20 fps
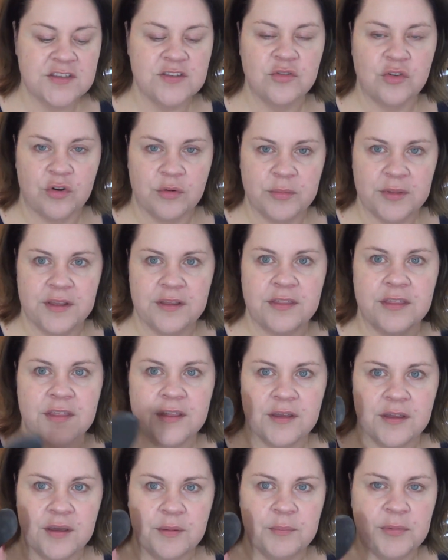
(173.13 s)
Normally
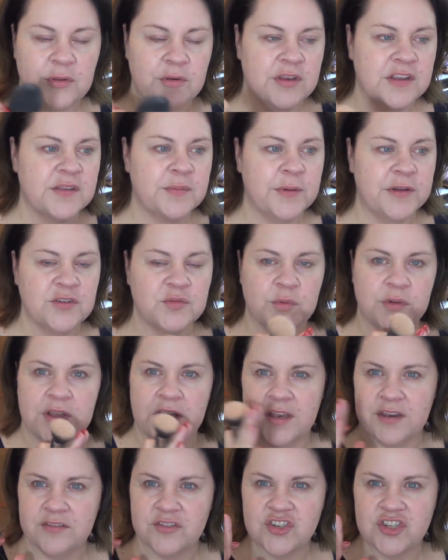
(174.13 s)
the beauty sponge will
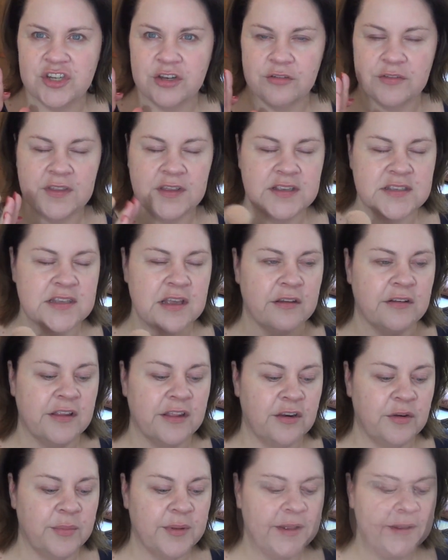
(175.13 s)
kind of sheer things out a
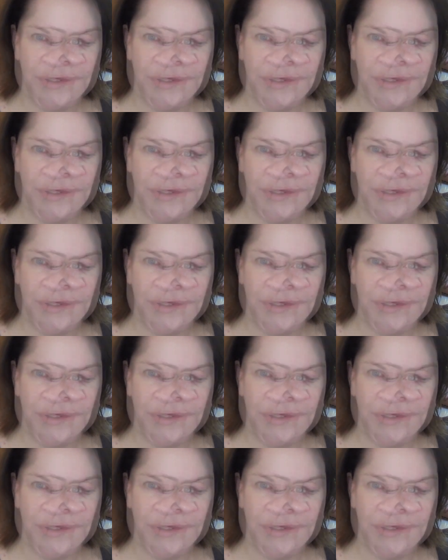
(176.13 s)
little bit.